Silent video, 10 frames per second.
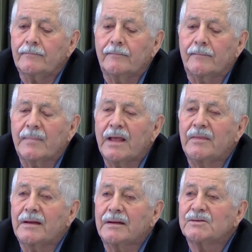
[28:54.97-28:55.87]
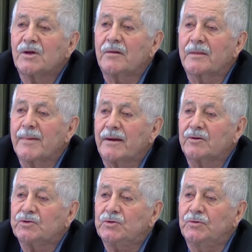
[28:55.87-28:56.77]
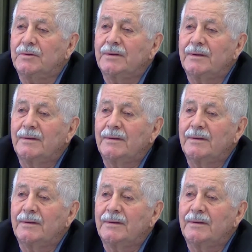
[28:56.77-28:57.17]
And then I saw the parachute.